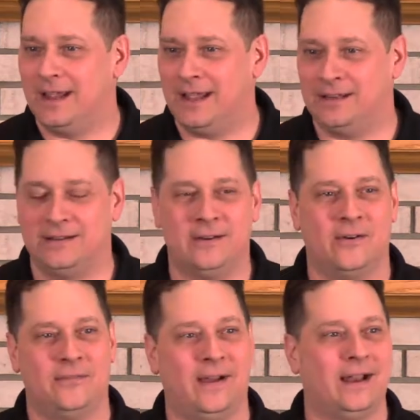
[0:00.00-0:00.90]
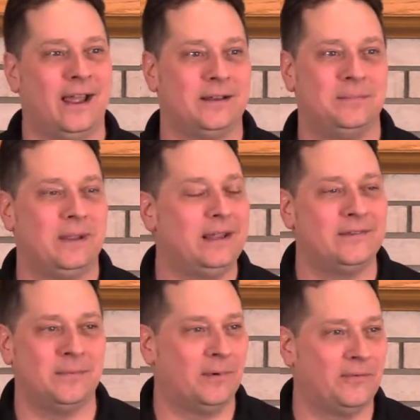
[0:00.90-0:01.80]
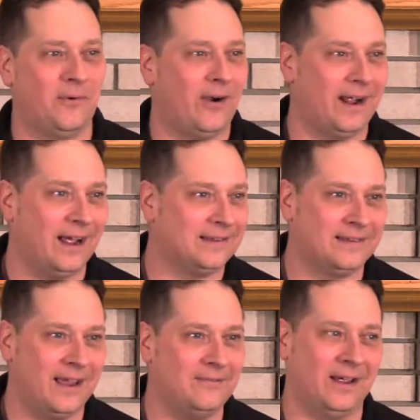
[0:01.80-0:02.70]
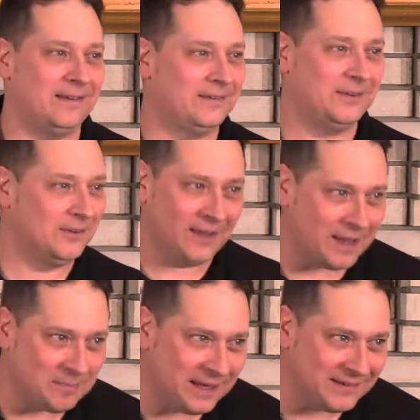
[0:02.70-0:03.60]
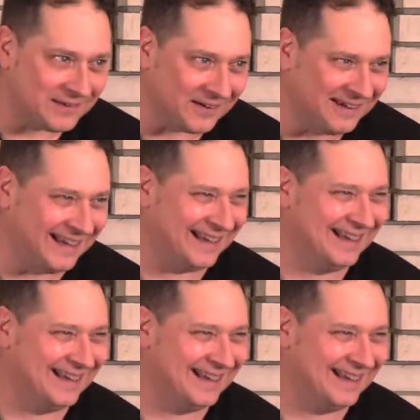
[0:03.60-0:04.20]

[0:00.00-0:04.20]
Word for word: and you know, if I liked pizza before I got saved, I still like pizza.